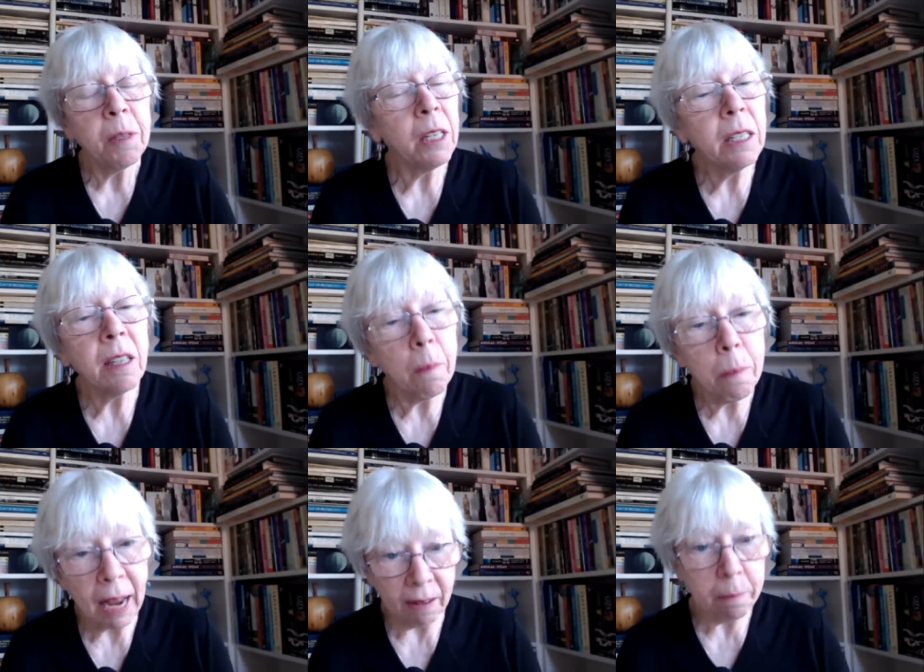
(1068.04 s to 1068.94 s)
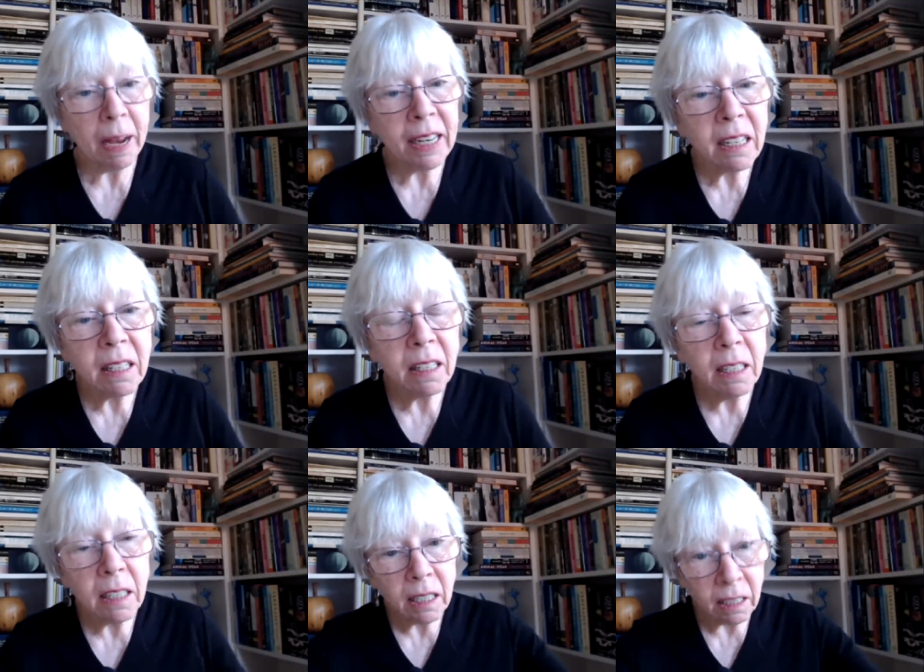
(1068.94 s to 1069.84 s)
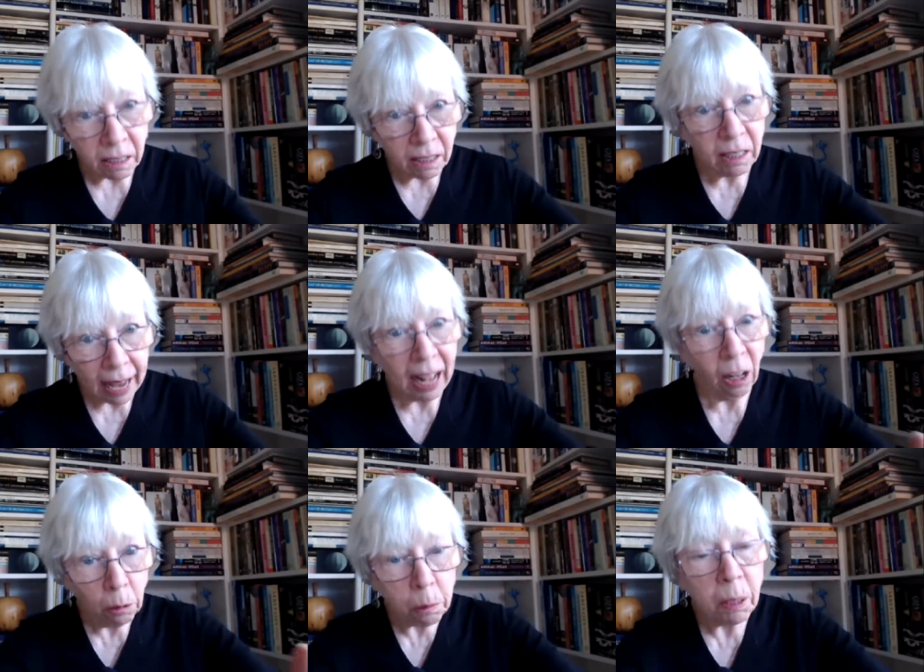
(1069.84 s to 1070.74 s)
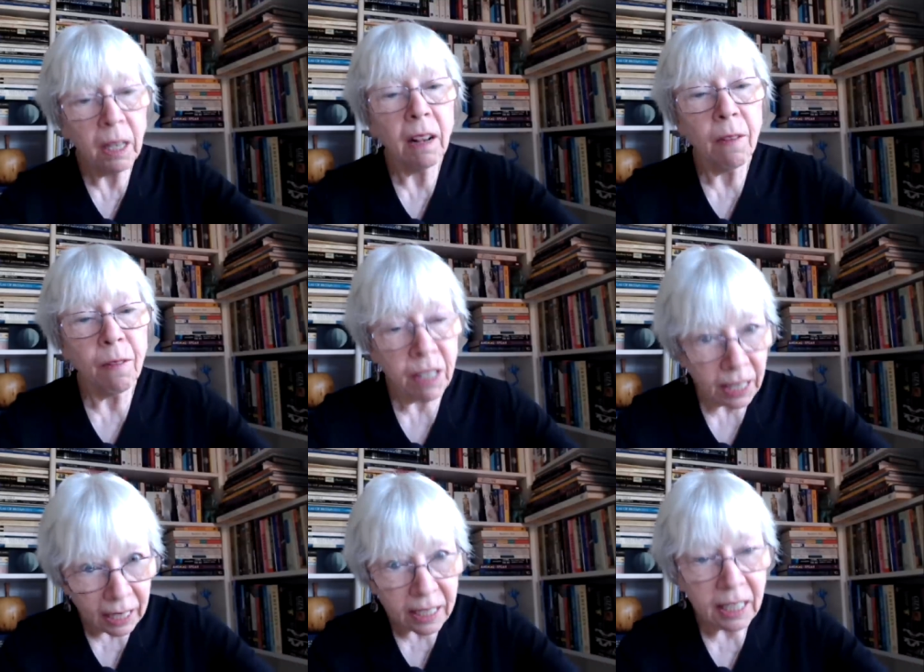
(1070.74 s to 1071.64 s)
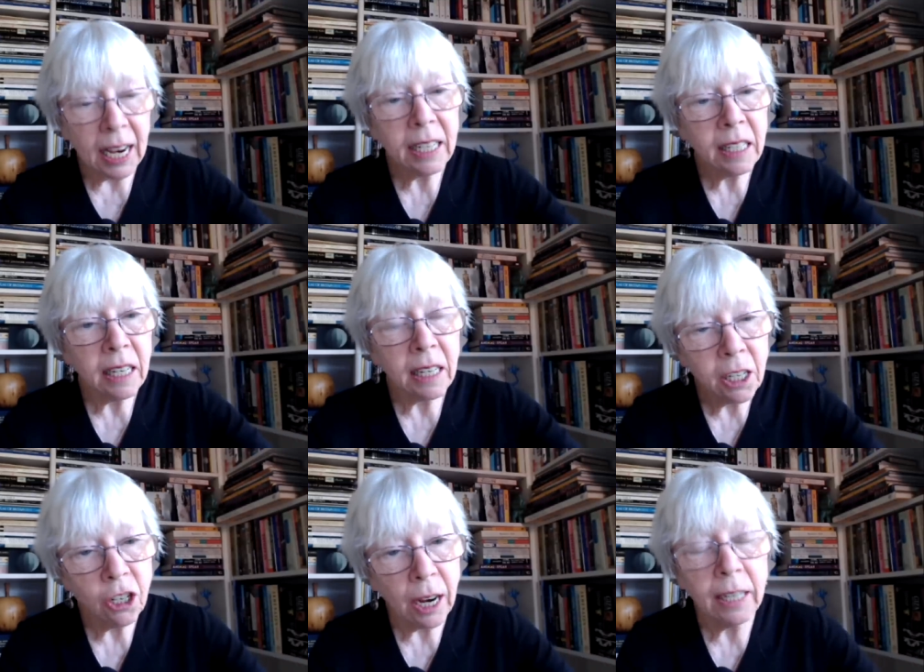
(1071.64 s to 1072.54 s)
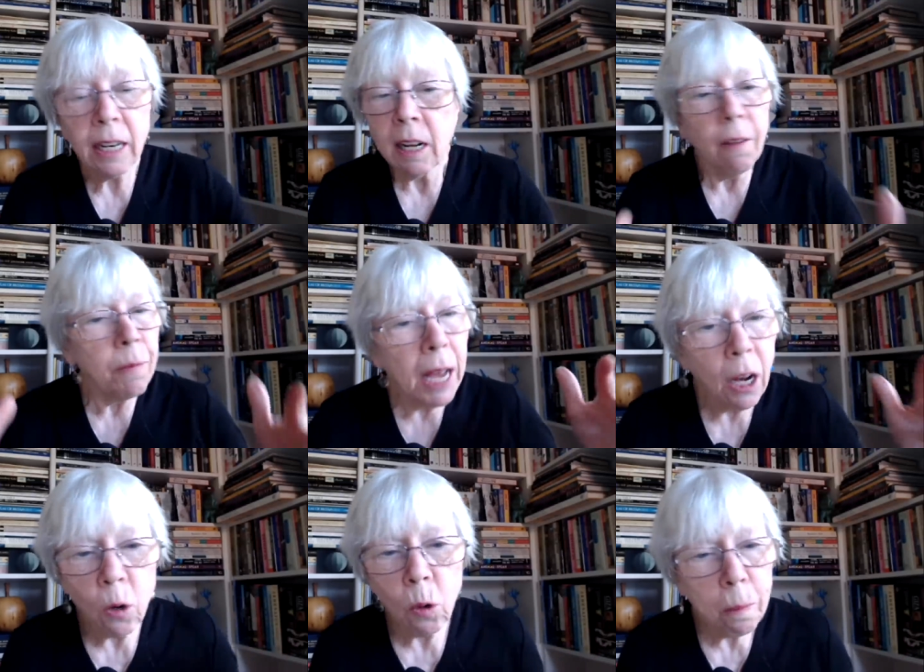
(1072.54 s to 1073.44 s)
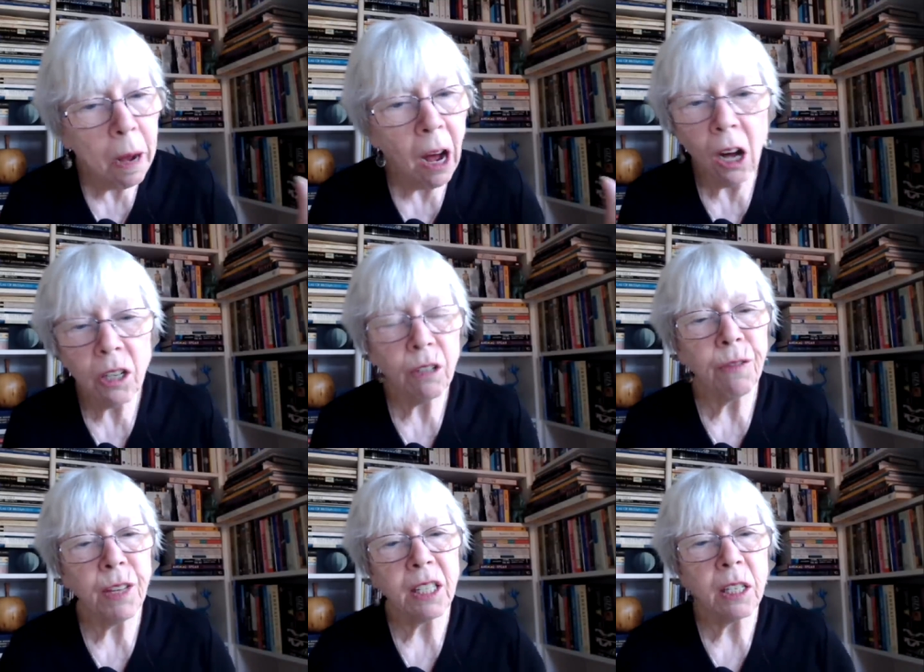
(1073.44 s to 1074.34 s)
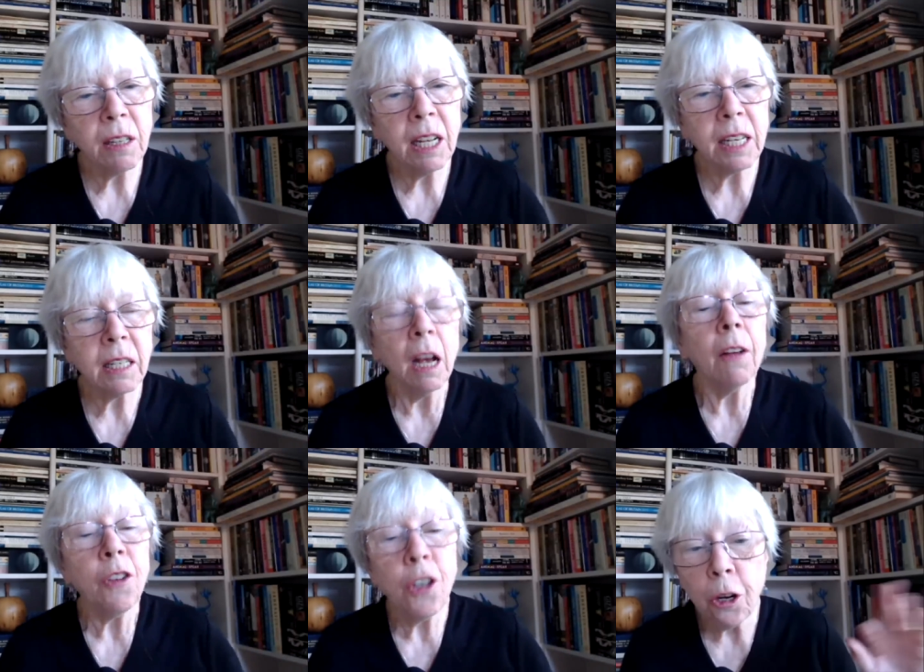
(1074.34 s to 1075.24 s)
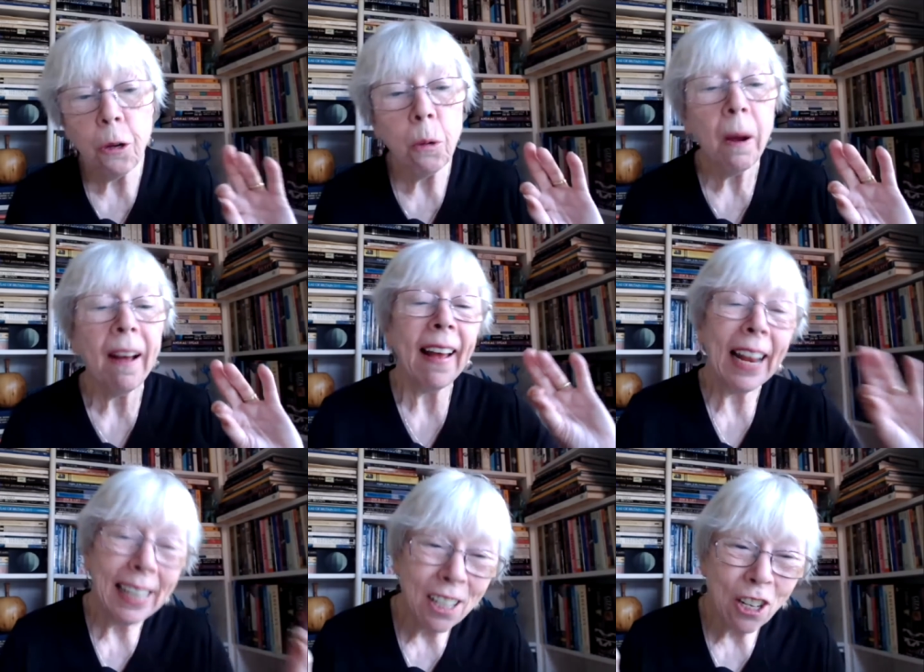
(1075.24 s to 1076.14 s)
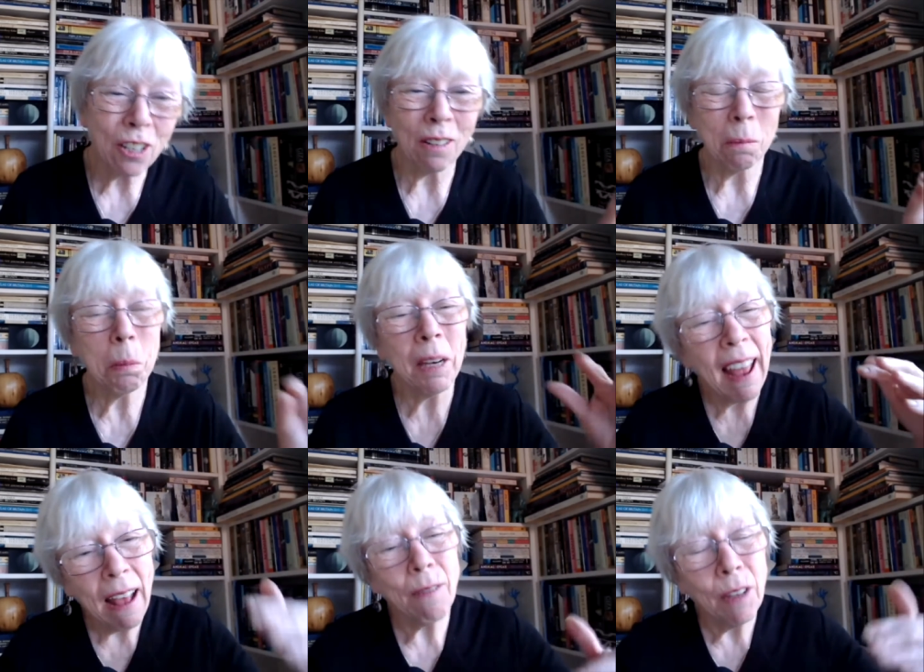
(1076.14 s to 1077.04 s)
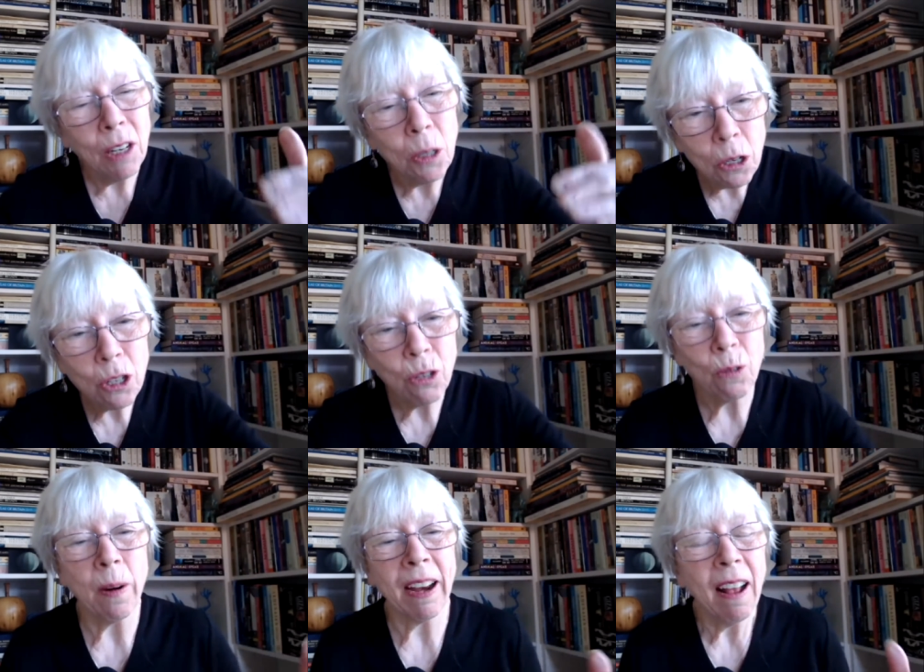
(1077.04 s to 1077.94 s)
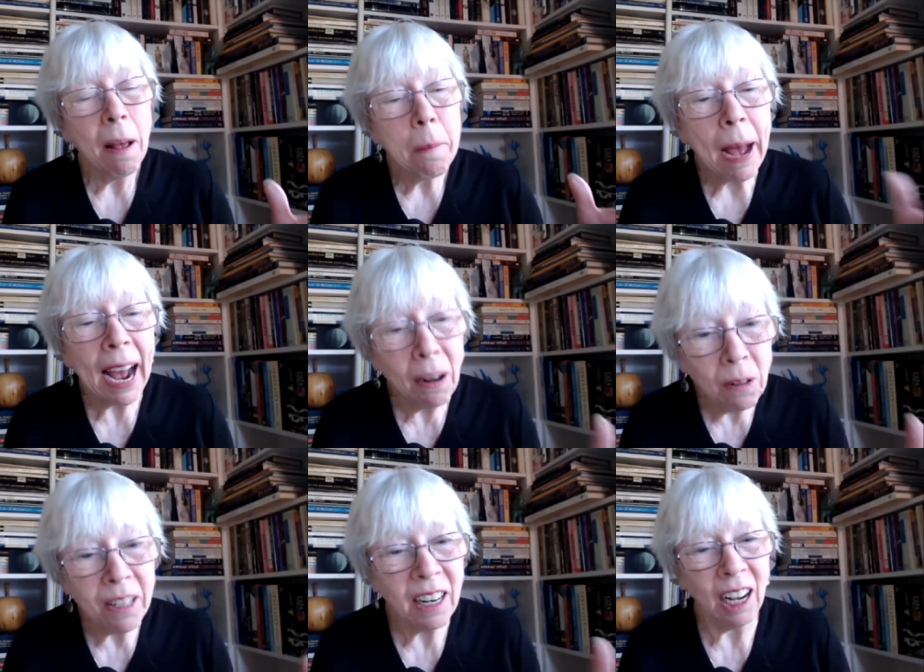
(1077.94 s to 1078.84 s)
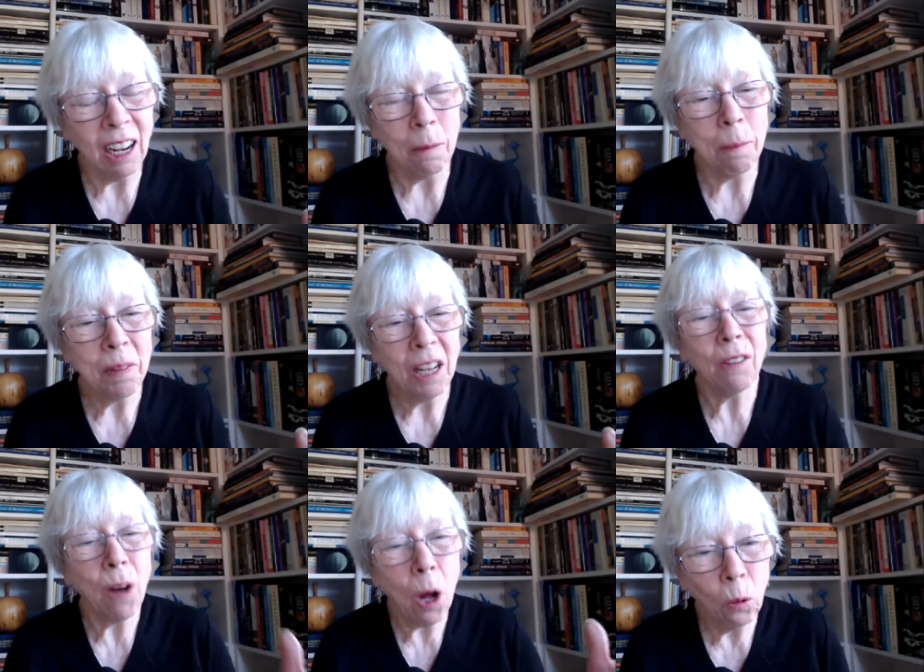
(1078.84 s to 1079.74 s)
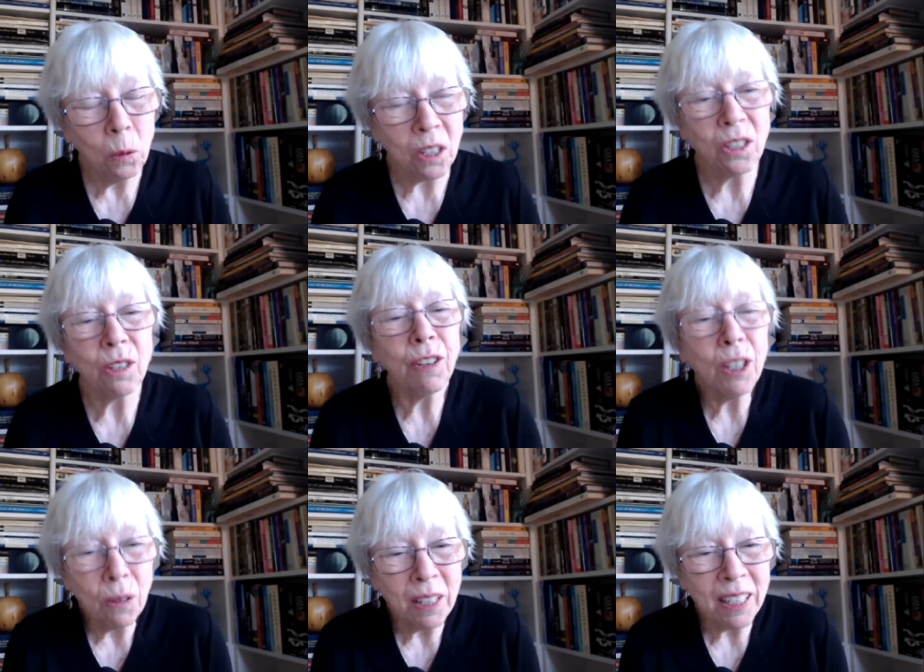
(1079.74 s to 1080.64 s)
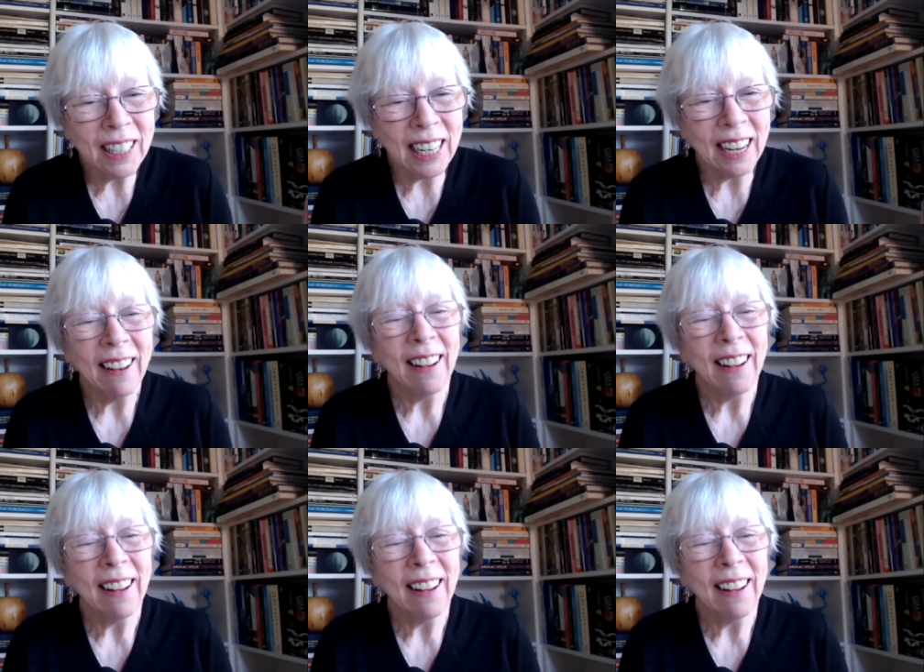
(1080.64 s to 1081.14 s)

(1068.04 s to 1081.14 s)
that plant medicine can can help facilitate and initiate, they're all part of this, this new, ancient, but evolutionary paradigm of wholeness, of unity